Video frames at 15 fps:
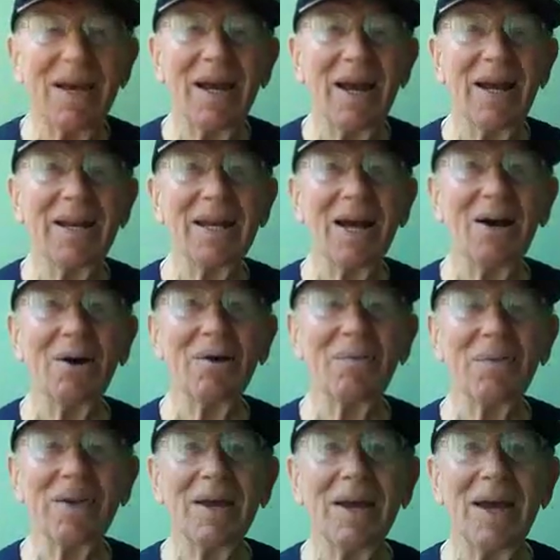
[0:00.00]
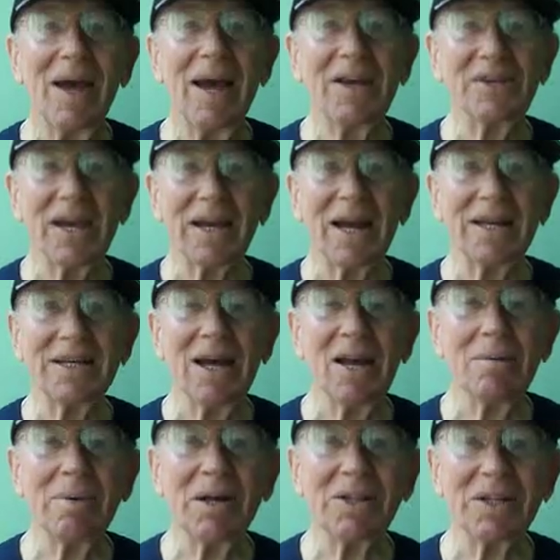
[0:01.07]
Anyhow, as I got down
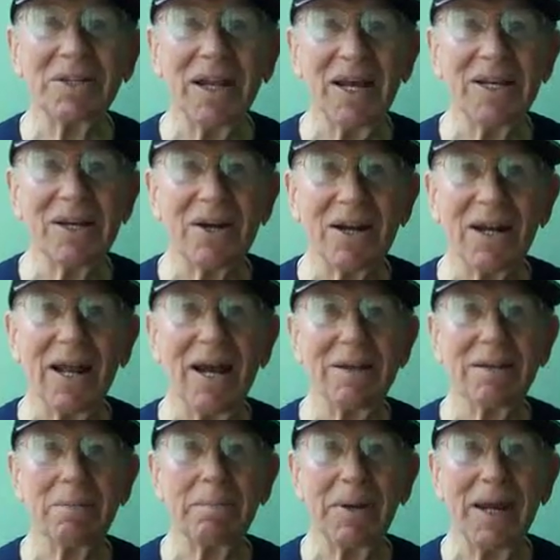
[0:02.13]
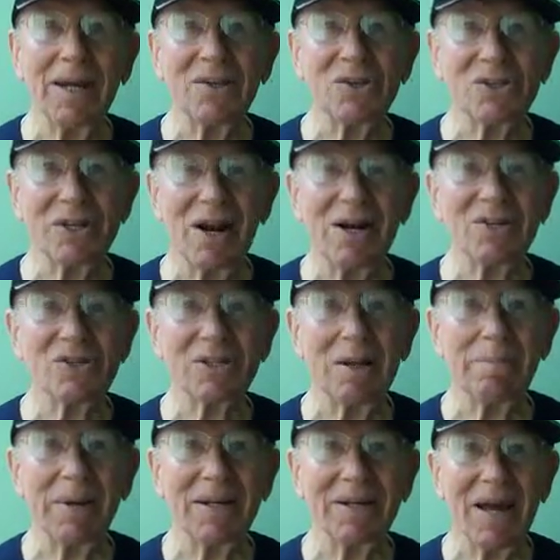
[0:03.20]
about the 10-yard line, the pants started
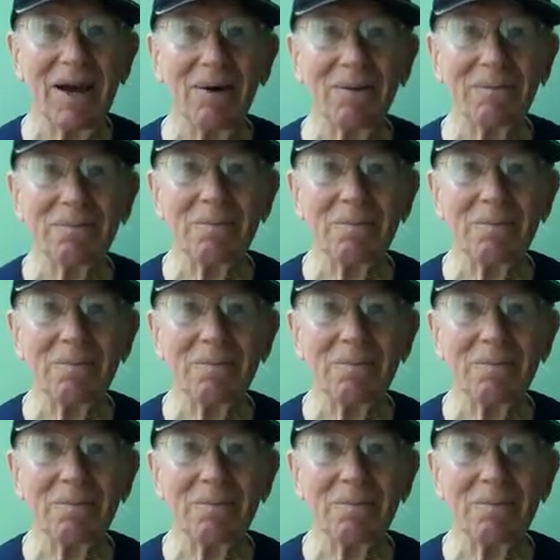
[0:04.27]
slipping down.